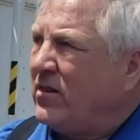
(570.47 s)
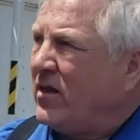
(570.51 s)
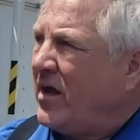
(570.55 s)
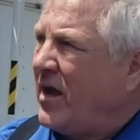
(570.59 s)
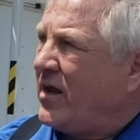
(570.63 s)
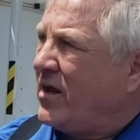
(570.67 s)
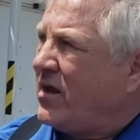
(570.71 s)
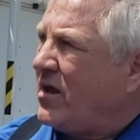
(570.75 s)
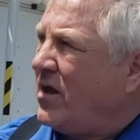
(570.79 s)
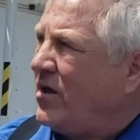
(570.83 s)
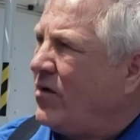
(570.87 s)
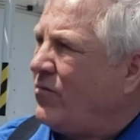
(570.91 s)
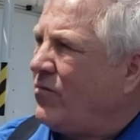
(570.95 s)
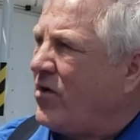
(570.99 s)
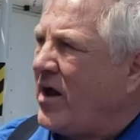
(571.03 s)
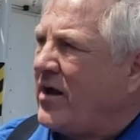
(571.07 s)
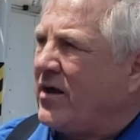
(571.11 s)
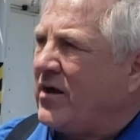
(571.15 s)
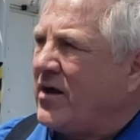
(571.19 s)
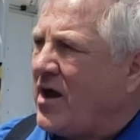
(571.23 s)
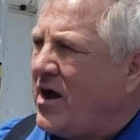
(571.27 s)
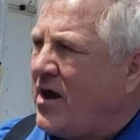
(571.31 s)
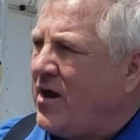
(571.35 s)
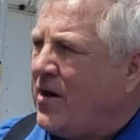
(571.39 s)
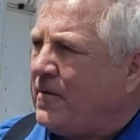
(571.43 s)
like right
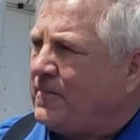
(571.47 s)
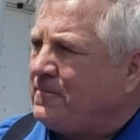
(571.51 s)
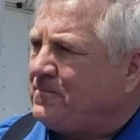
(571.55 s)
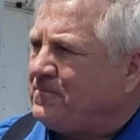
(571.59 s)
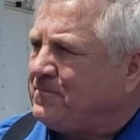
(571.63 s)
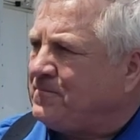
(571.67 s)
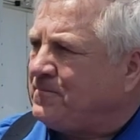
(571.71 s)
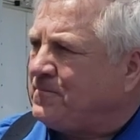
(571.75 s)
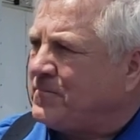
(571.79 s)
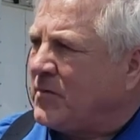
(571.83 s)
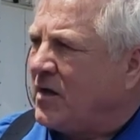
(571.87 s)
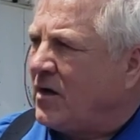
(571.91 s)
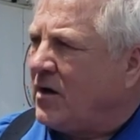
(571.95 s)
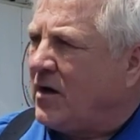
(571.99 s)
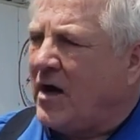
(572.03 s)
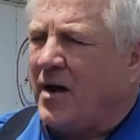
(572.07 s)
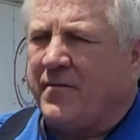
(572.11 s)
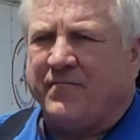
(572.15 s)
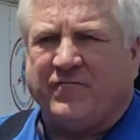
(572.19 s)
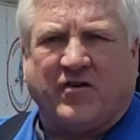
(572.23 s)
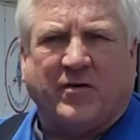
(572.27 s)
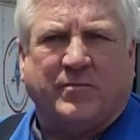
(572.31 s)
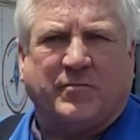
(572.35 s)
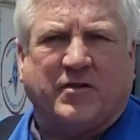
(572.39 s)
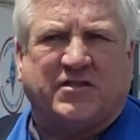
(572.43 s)
now,
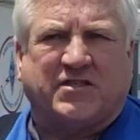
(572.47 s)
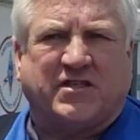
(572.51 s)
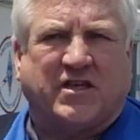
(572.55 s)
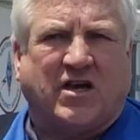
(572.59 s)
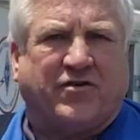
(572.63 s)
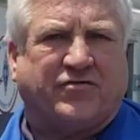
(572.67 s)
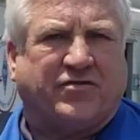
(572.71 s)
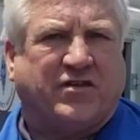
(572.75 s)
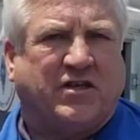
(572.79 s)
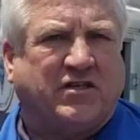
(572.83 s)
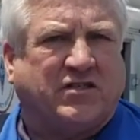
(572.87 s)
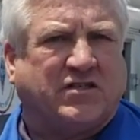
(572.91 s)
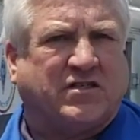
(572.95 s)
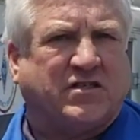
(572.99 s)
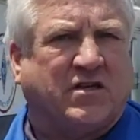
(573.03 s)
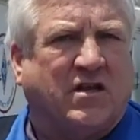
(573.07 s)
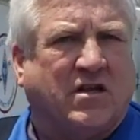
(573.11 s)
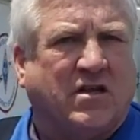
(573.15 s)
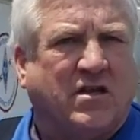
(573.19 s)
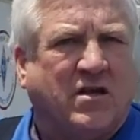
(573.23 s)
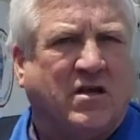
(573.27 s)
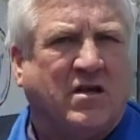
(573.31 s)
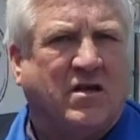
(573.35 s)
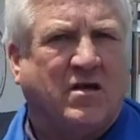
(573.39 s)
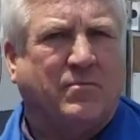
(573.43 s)
I'm from the southeast
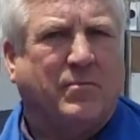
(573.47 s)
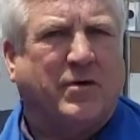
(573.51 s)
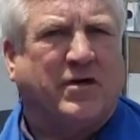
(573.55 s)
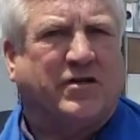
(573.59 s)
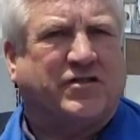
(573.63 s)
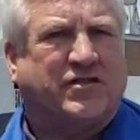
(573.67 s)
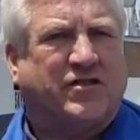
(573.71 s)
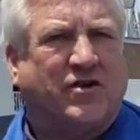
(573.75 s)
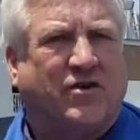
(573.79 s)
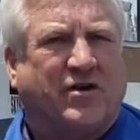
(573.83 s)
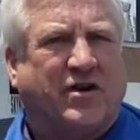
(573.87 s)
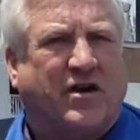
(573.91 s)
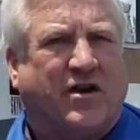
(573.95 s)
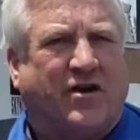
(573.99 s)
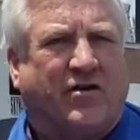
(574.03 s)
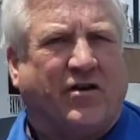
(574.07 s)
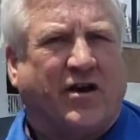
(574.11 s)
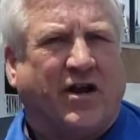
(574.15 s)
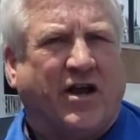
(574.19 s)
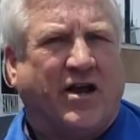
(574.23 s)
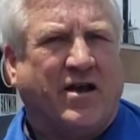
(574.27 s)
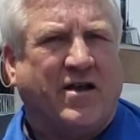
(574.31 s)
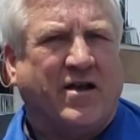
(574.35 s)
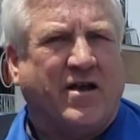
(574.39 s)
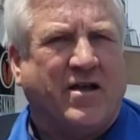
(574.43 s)
Minnesota
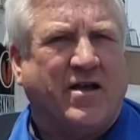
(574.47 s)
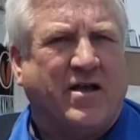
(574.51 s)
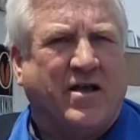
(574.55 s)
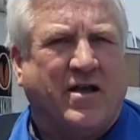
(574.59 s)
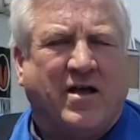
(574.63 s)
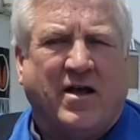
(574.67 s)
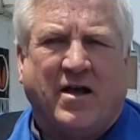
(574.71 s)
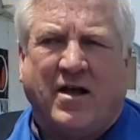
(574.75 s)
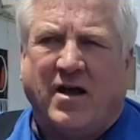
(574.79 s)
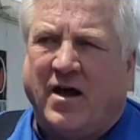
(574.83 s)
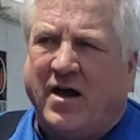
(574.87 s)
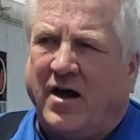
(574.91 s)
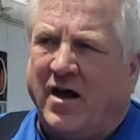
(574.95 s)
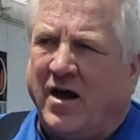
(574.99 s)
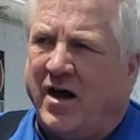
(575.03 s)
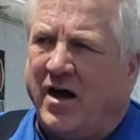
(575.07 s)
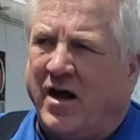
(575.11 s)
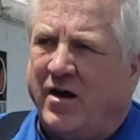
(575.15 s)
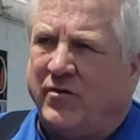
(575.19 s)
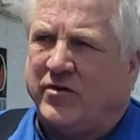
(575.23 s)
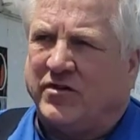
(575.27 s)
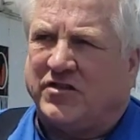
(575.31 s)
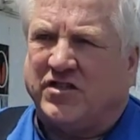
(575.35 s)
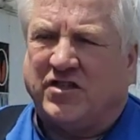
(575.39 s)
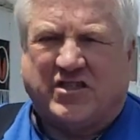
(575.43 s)
area,
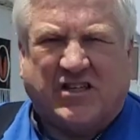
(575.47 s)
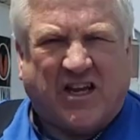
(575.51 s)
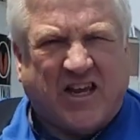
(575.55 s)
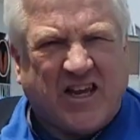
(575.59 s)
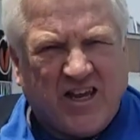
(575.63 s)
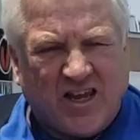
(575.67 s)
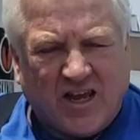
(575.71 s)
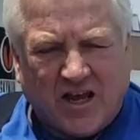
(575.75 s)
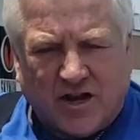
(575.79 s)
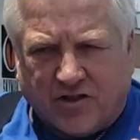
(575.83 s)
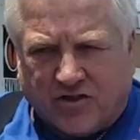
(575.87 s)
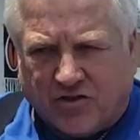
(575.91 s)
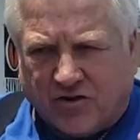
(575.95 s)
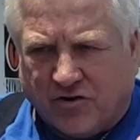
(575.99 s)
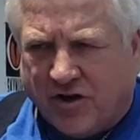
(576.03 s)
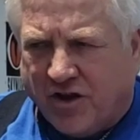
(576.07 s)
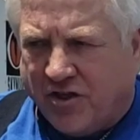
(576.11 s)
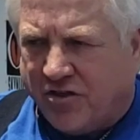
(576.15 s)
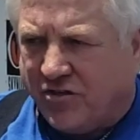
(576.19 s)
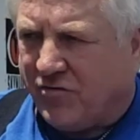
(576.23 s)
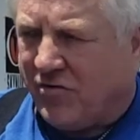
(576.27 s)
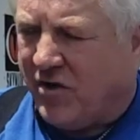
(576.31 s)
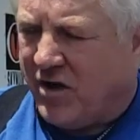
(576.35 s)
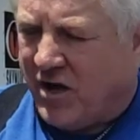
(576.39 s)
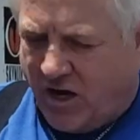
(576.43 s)
which is
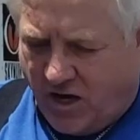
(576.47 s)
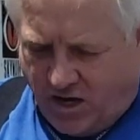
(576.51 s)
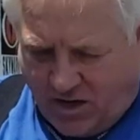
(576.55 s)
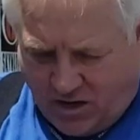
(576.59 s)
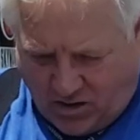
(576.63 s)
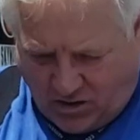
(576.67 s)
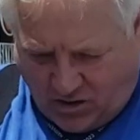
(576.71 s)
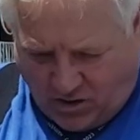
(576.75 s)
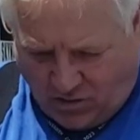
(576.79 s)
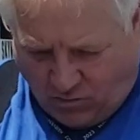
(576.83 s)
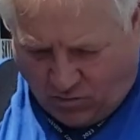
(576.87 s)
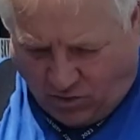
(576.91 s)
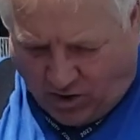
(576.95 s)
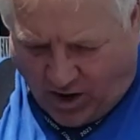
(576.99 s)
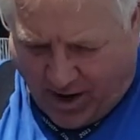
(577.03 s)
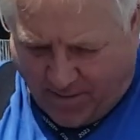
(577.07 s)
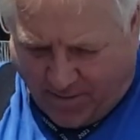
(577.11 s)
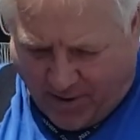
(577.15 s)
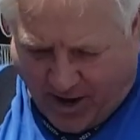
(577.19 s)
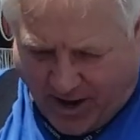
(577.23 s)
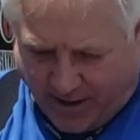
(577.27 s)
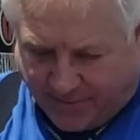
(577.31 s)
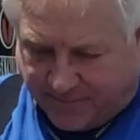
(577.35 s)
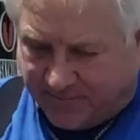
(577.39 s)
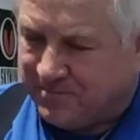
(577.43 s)
EM33, where I'm
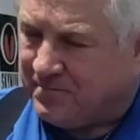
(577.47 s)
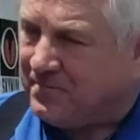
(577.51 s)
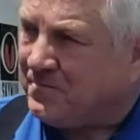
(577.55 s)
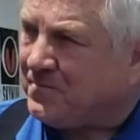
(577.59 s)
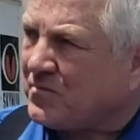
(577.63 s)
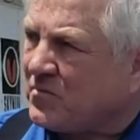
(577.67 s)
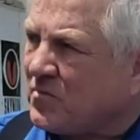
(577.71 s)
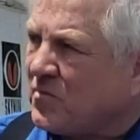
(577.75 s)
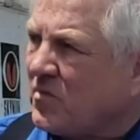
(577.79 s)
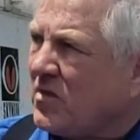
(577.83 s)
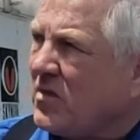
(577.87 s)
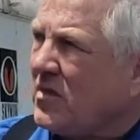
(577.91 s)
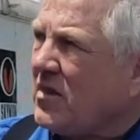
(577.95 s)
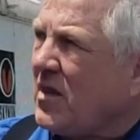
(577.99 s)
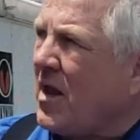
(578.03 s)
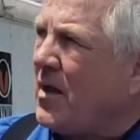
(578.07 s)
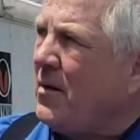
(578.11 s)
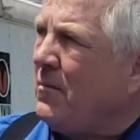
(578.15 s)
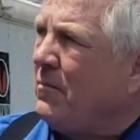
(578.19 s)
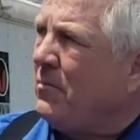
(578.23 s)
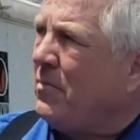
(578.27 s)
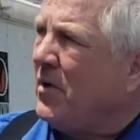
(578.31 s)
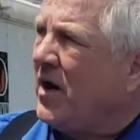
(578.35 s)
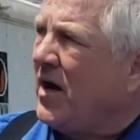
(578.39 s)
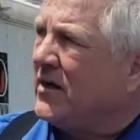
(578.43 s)
at.
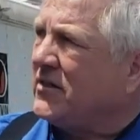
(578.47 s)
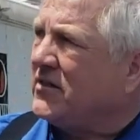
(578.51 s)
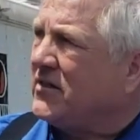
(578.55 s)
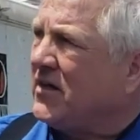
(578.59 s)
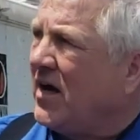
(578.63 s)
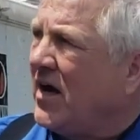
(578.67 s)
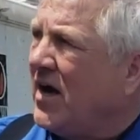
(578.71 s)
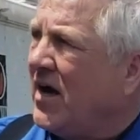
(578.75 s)
But